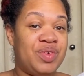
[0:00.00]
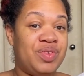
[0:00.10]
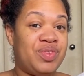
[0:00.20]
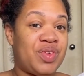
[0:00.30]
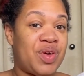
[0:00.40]

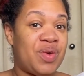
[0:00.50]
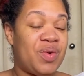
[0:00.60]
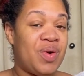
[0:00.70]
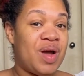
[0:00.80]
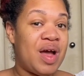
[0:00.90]
So
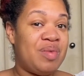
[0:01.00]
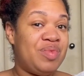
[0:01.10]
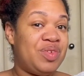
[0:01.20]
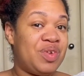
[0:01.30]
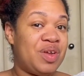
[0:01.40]
I'm
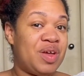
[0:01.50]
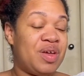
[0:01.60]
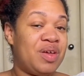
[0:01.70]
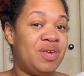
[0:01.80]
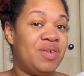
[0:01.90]
just
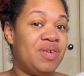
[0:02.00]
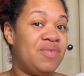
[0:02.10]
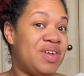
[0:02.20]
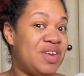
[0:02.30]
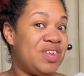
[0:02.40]
gonna
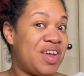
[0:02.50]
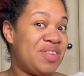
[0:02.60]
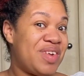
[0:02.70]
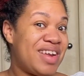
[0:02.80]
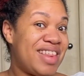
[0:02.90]
finish getting
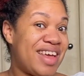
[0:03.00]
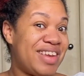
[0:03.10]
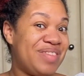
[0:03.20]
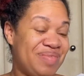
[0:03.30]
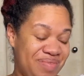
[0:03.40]
ready then.
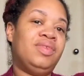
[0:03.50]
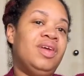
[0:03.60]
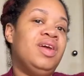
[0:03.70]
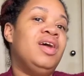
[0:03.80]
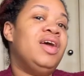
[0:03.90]

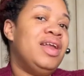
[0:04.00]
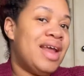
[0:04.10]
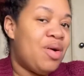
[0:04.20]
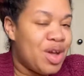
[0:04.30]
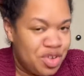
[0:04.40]

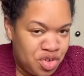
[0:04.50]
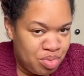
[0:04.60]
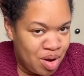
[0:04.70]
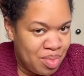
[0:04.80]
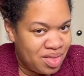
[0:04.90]
Now, I do
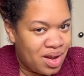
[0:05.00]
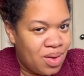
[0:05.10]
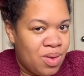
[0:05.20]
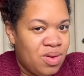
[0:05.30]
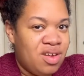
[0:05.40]
promise that
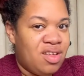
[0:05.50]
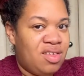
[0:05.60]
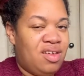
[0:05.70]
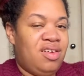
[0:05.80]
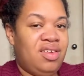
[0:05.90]
I own another
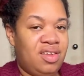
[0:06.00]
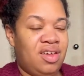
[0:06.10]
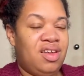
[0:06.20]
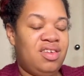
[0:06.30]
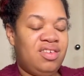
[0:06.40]

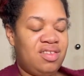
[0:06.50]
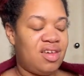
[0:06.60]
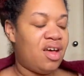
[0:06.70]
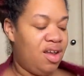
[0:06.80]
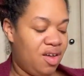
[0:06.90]
cardigan. It's just that
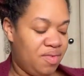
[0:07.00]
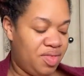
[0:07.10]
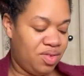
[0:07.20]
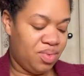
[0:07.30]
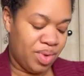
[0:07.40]
I love
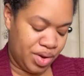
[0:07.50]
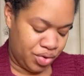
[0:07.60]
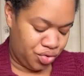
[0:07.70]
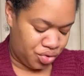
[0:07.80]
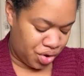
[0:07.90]
this one
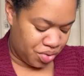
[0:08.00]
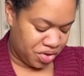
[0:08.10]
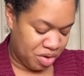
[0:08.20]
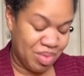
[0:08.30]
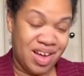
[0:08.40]
so,
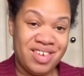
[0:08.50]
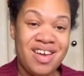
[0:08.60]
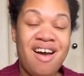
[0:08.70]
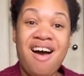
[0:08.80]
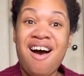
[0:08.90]
so much.
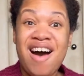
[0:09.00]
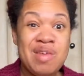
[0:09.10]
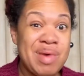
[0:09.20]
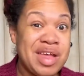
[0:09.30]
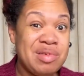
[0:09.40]
I
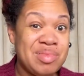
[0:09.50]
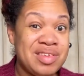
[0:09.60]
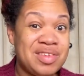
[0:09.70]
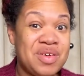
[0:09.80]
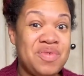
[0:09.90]
made it
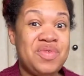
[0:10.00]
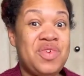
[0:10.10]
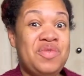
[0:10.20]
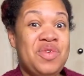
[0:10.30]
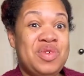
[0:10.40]
myself, so
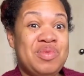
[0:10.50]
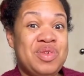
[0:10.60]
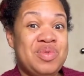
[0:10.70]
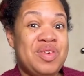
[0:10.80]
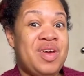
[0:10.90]
of course I'm gonna
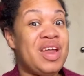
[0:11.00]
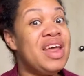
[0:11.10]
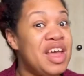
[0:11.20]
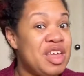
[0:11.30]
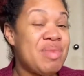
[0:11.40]
wear it.
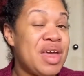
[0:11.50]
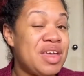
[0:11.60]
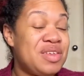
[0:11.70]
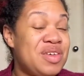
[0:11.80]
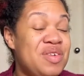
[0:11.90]
Make it
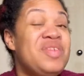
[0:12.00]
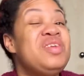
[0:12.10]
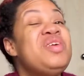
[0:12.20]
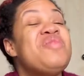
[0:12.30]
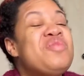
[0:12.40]
yourself,
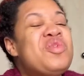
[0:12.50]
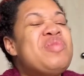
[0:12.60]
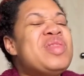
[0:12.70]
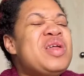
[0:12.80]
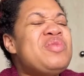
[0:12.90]
it's even
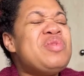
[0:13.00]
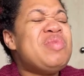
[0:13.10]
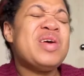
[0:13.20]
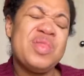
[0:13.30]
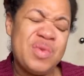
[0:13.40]
warmer than it would
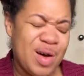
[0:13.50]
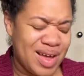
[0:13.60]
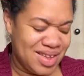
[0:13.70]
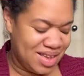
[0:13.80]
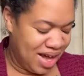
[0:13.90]
be
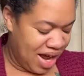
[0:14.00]
otherwise.